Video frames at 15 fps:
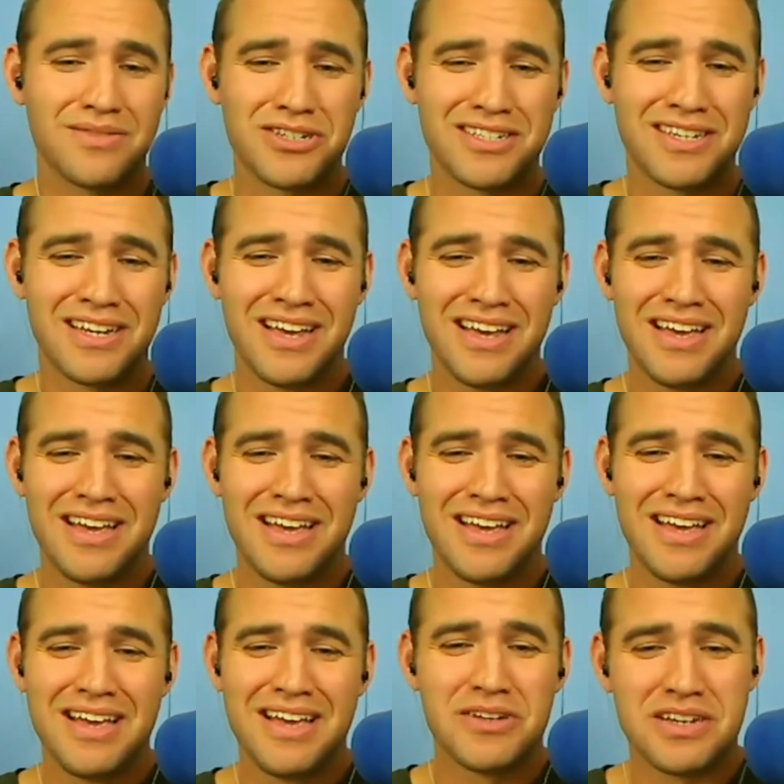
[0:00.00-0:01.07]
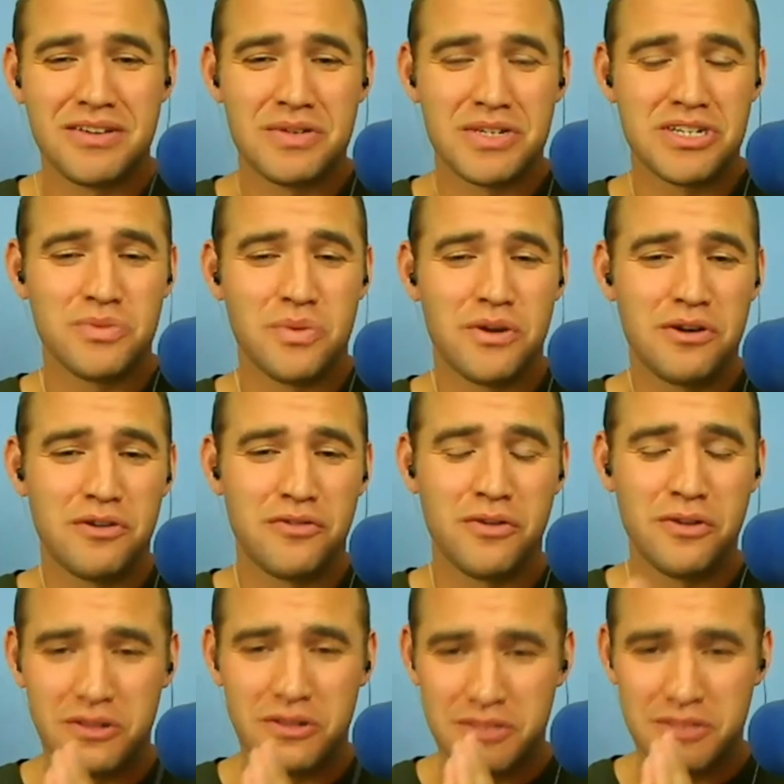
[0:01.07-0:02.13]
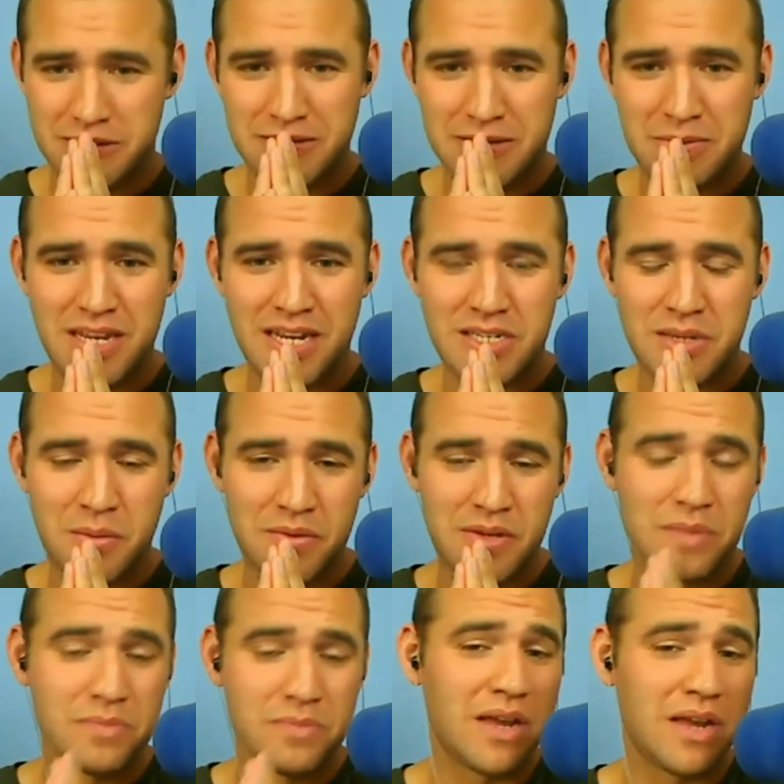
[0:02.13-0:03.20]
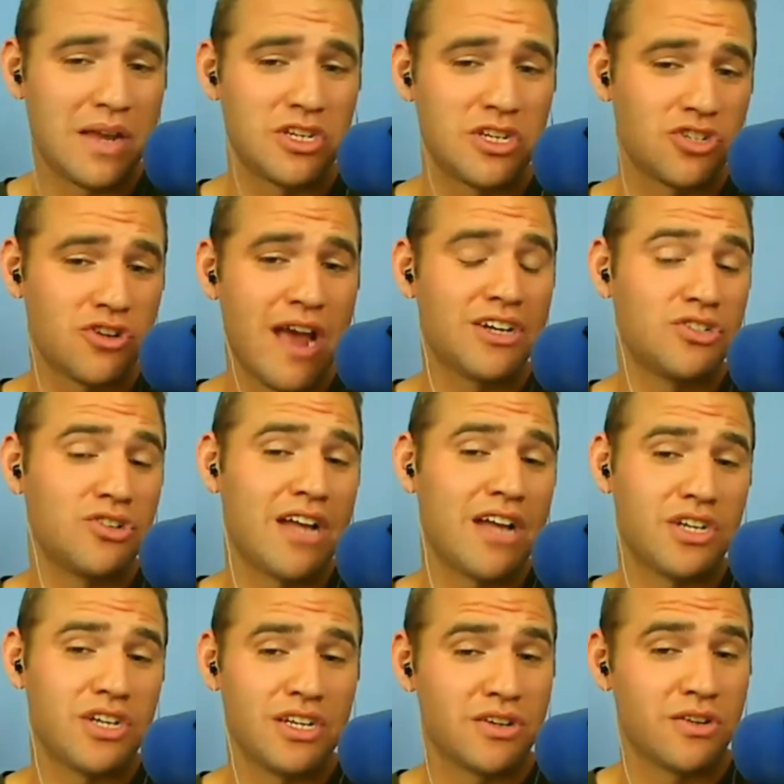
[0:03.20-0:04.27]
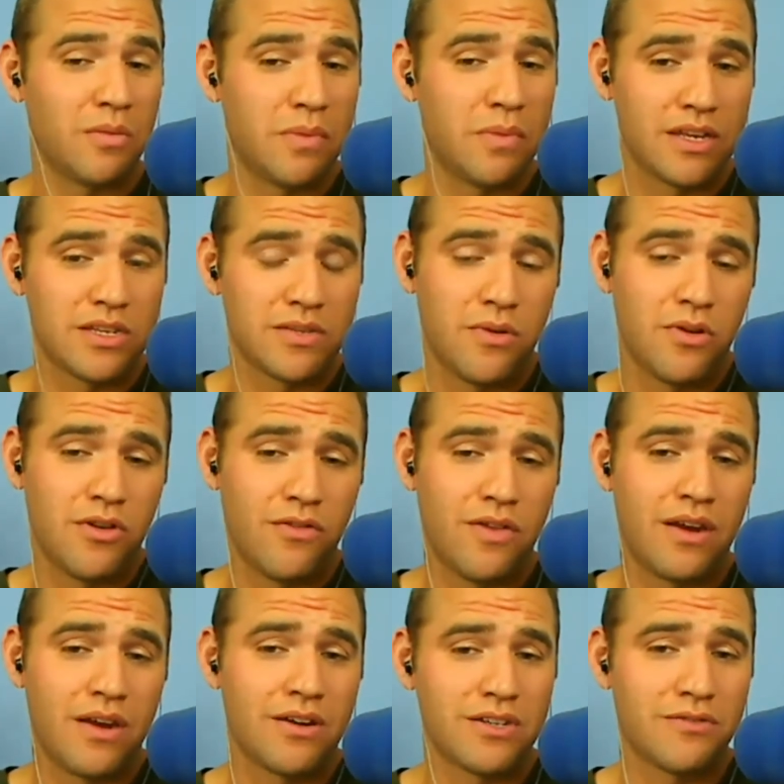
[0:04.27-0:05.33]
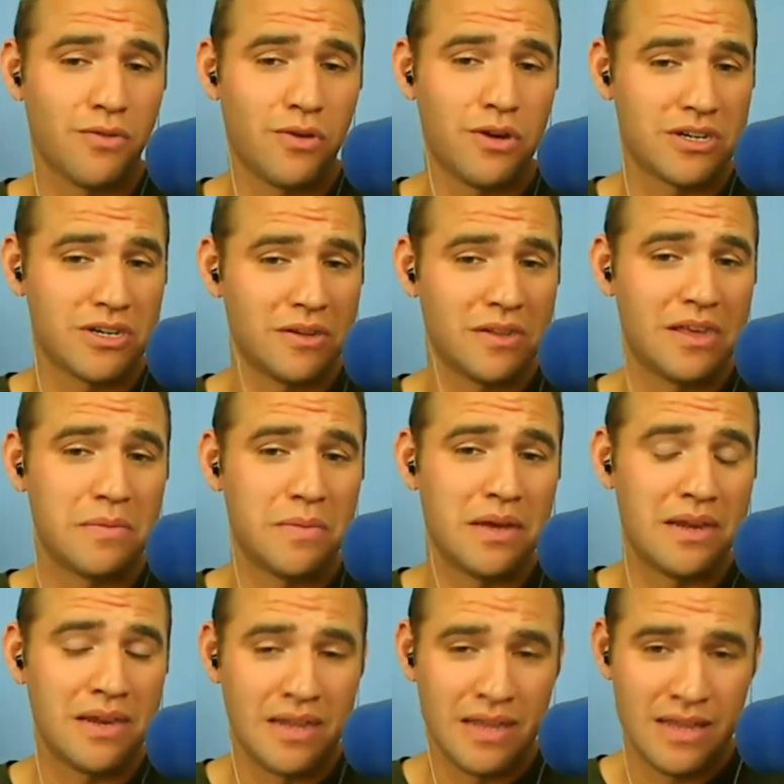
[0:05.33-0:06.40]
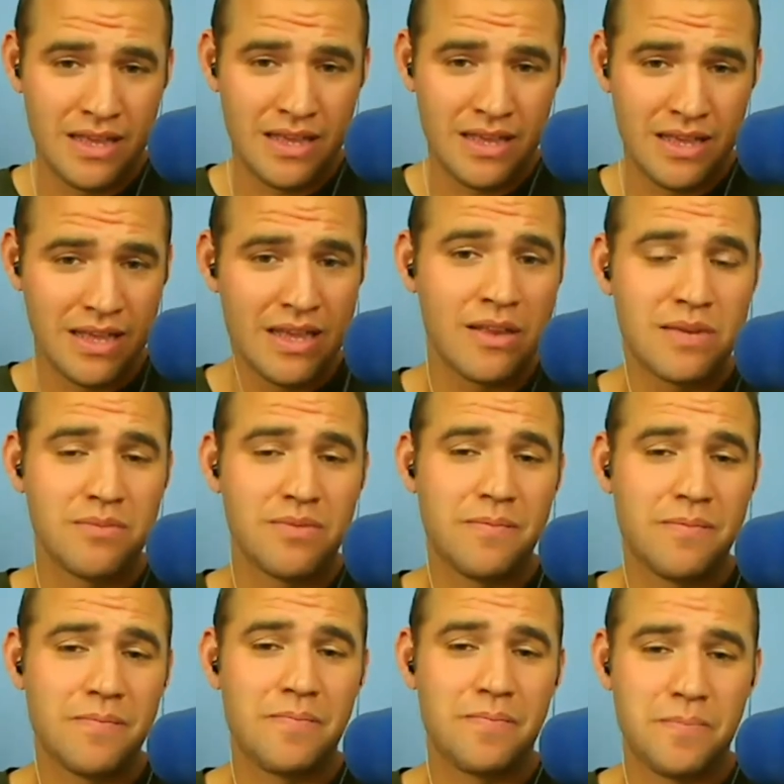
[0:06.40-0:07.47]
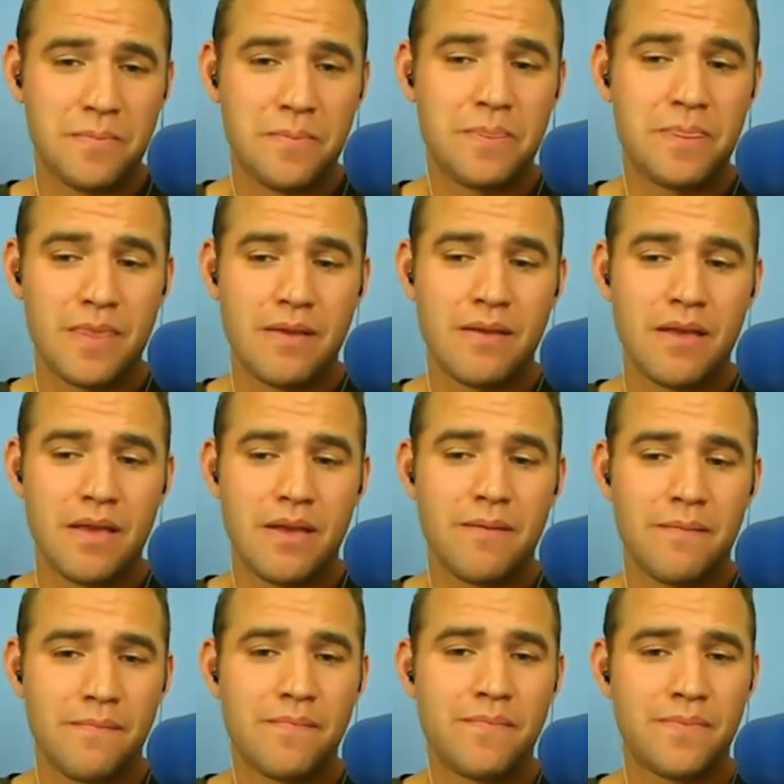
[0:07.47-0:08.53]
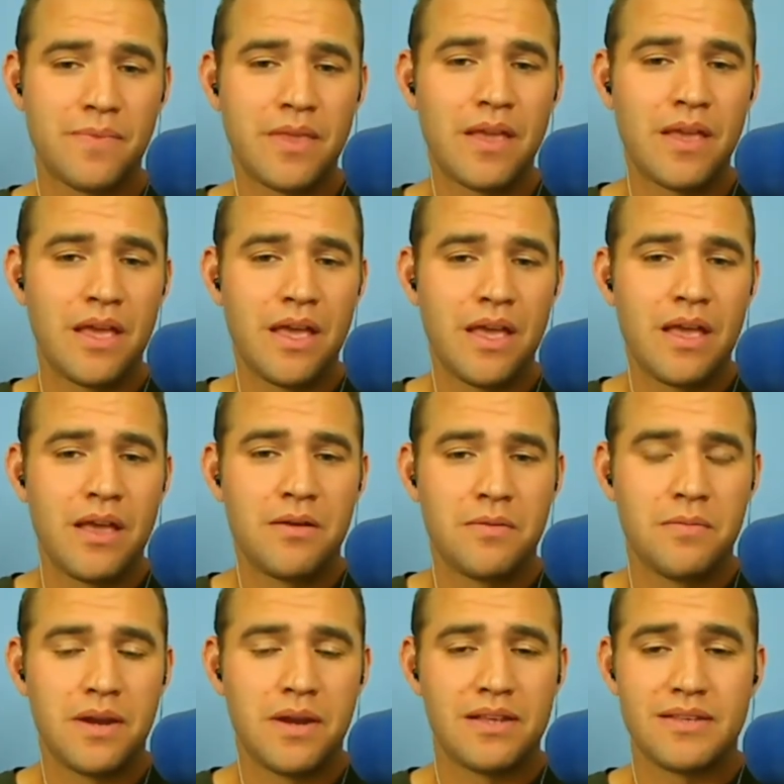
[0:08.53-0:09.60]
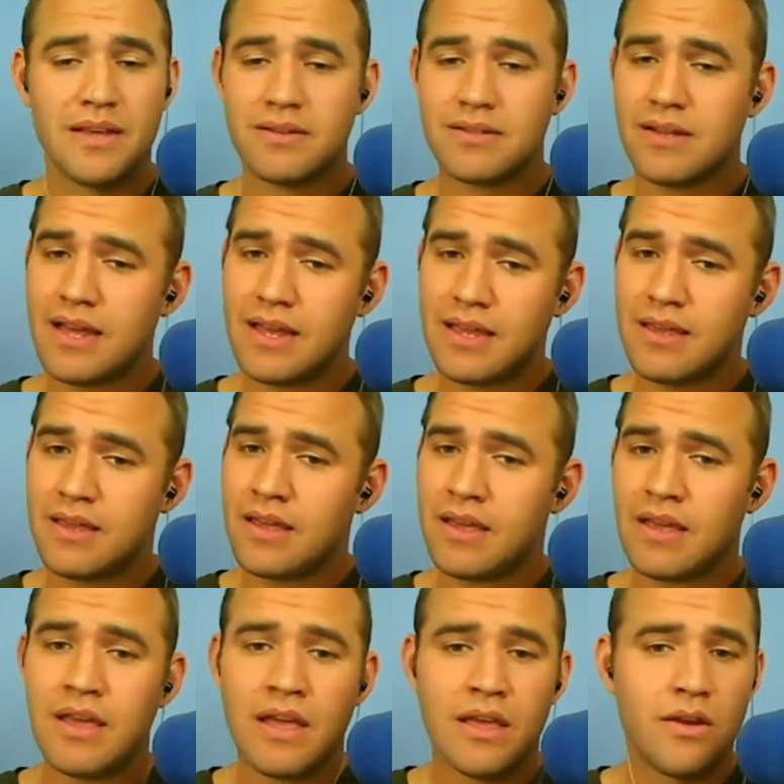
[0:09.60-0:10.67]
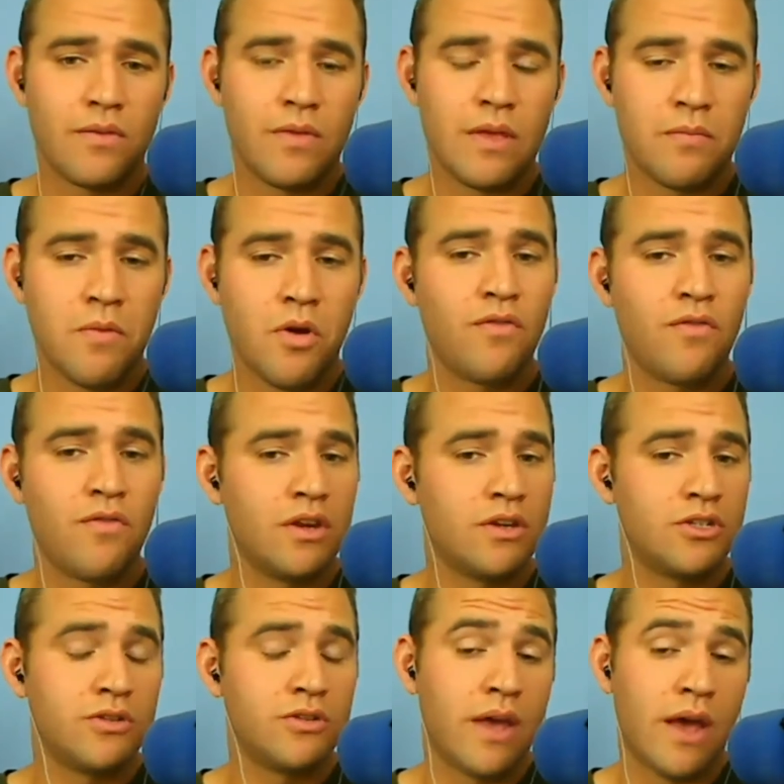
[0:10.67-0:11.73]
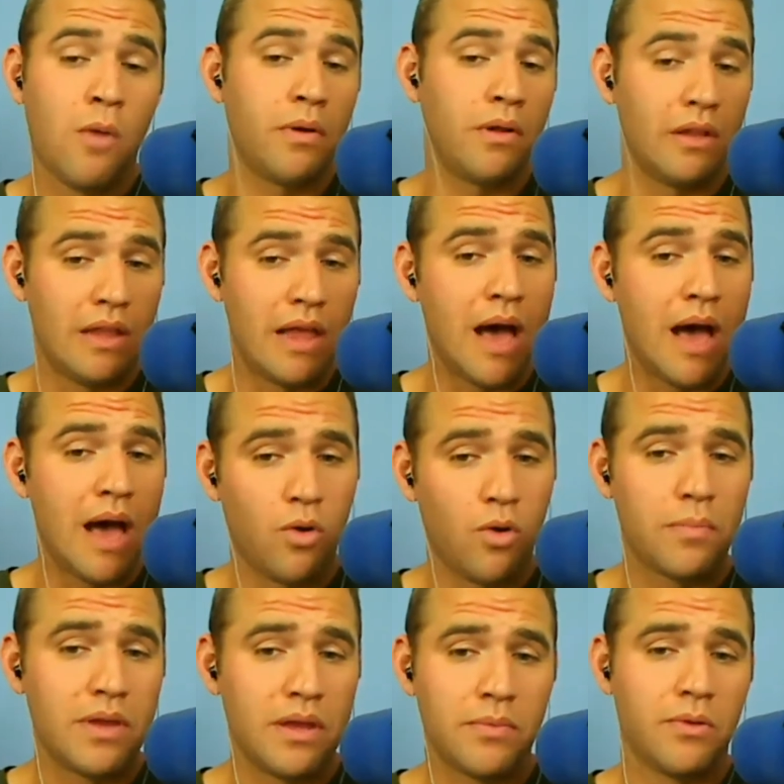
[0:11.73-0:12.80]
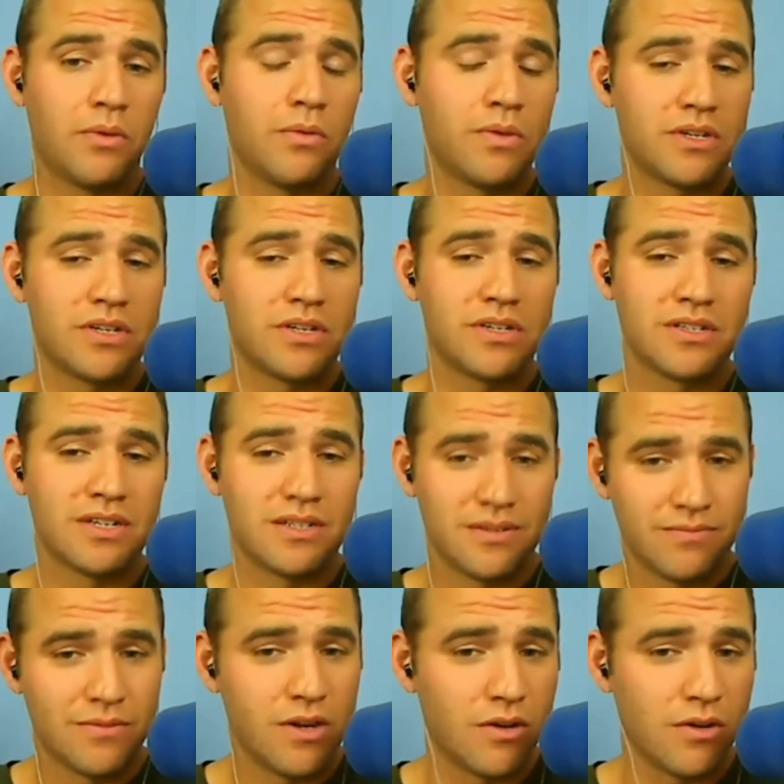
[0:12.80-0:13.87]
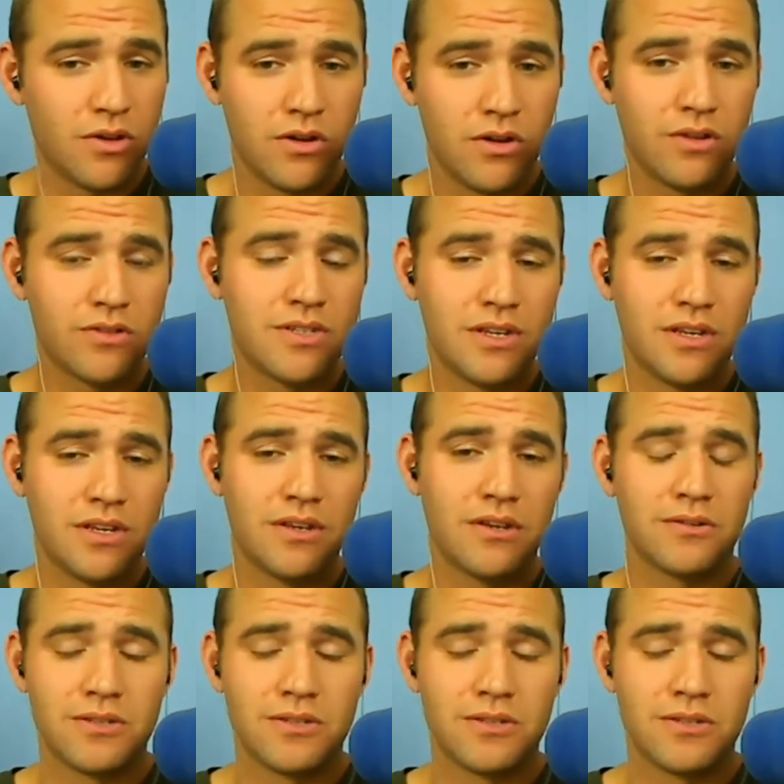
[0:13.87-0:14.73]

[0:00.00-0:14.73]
which is which is which is wonderful. So it yeah, seems like some, sometimes these tra- tragedies are the biggest motivators, unfortunately. But yeah, they can be turning points. That's for sure. Yeah. But it sounds like you know it motivated you to help a lot more people, which is just you know kudos to you.